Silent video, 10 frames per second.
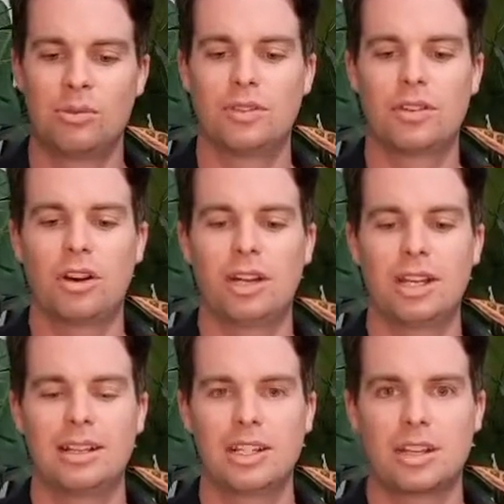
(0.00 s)
got
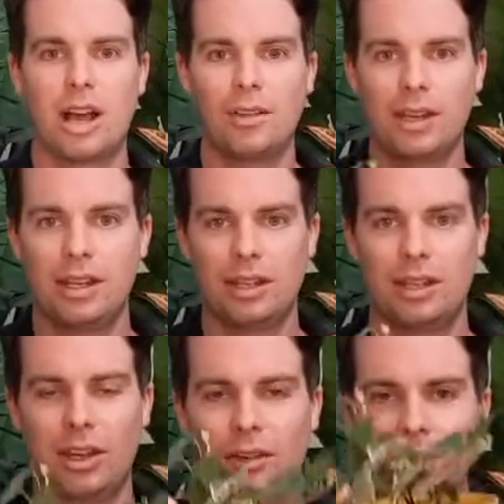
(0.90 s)
English ivy
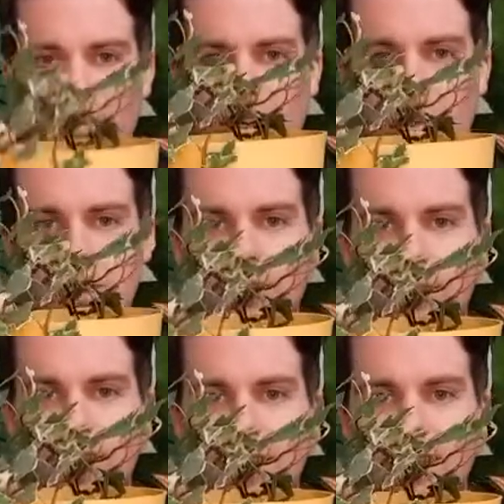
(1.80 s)
over the front, over the
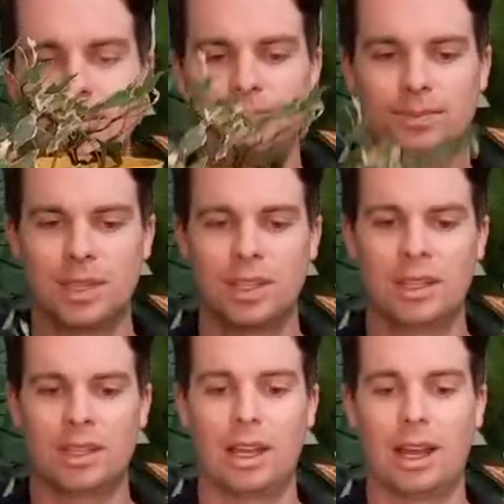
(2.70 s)
back here.
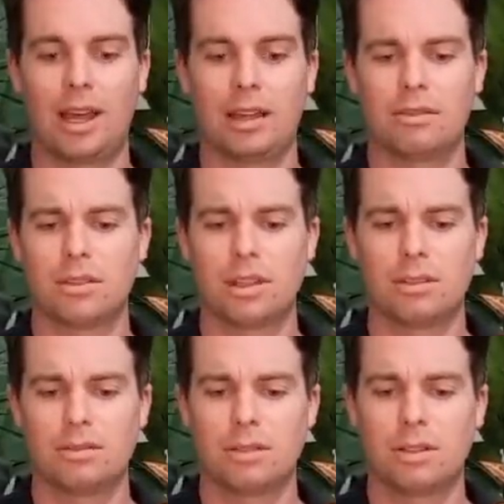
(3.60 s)
The
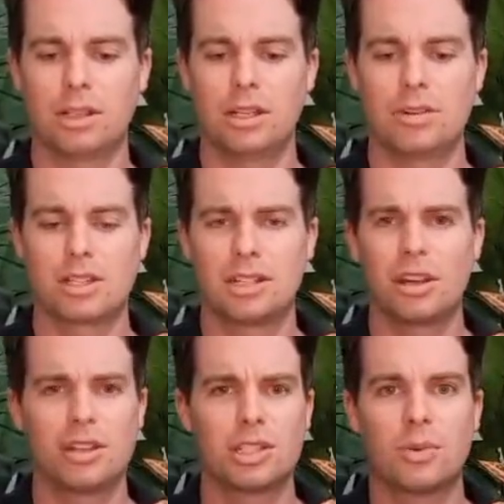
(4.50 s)
interesting note, the
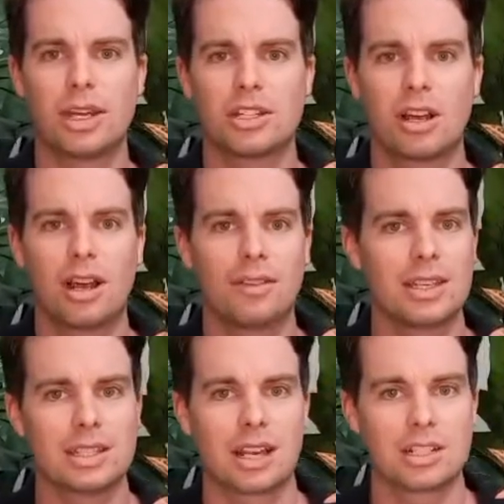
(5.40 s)
Swedish ivy is
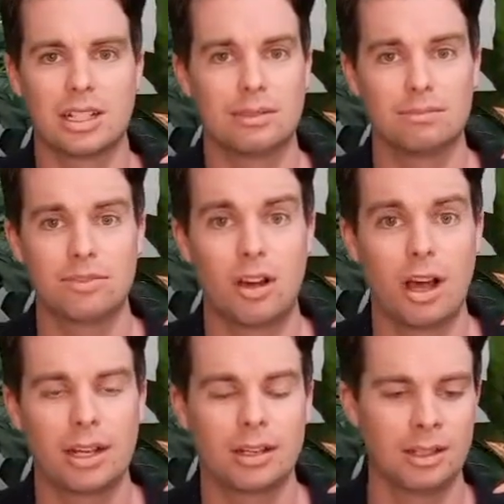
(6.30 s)
actually fine,
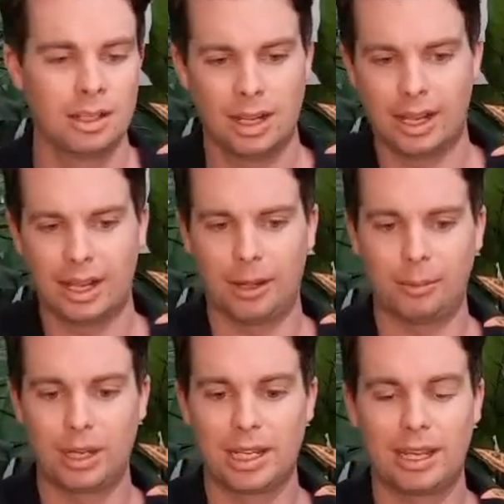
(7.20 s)
but
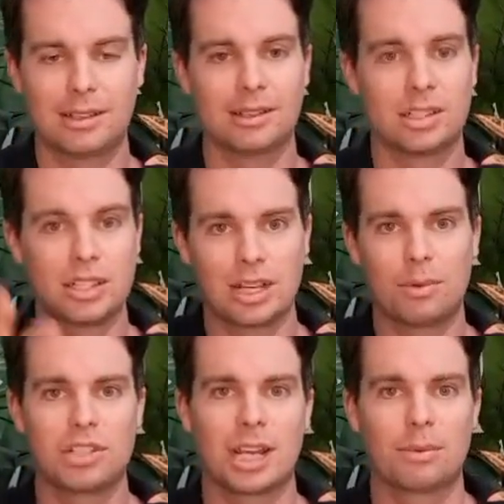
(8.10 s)
again, just double
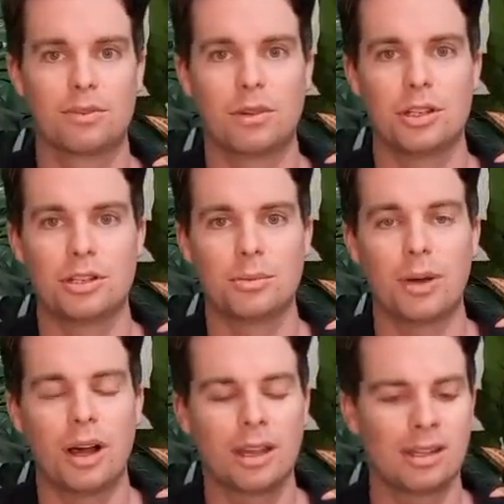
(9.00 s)
check before you do
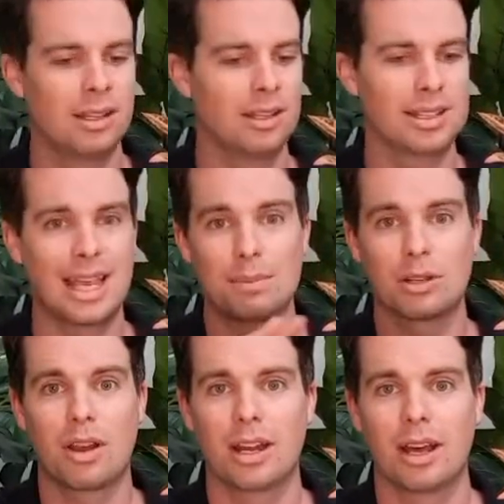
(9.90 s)
buy. There's heaps of
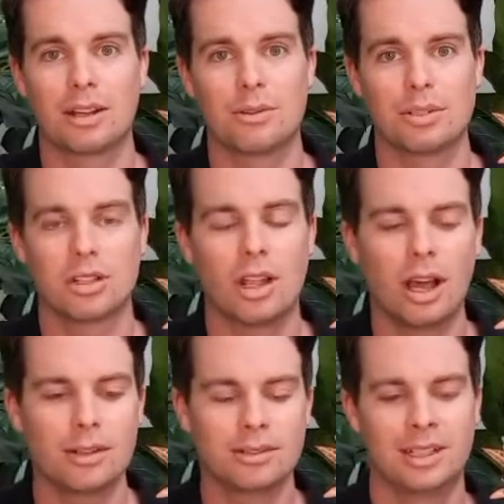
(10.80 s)
great articles online,
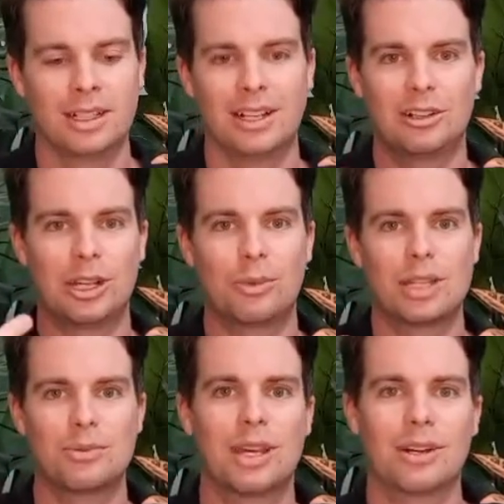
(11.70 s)
including ones
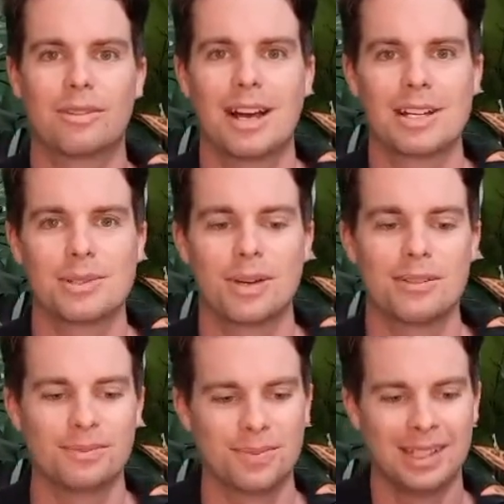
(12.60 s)
we're going to write as well.
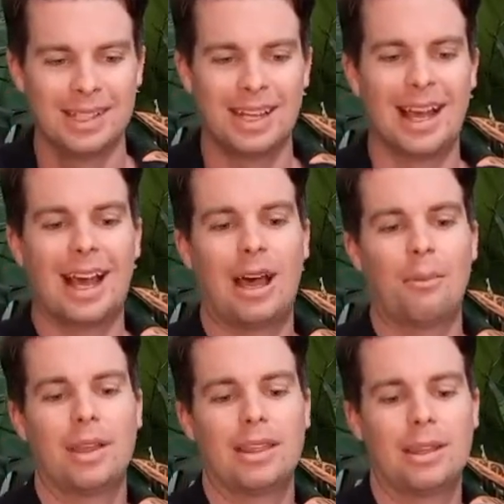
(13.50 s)

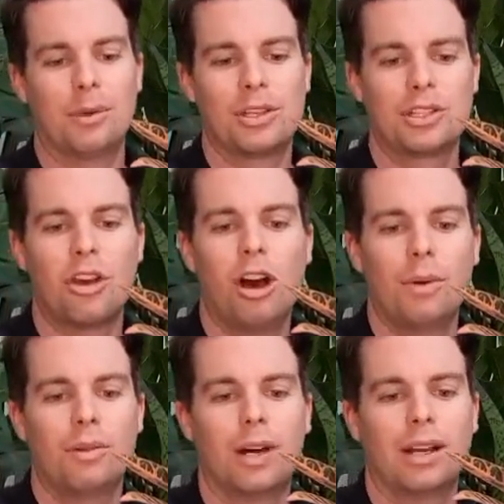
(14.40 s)
The most common
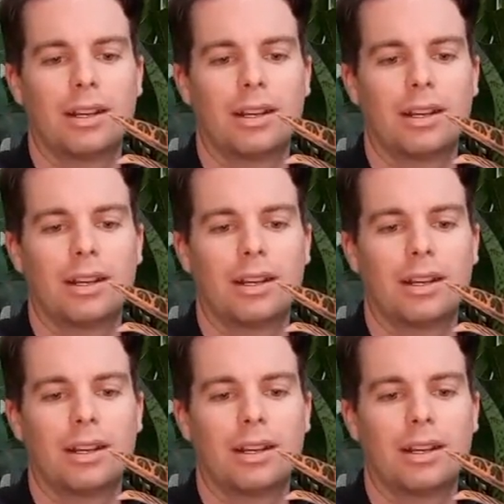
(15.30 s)
one,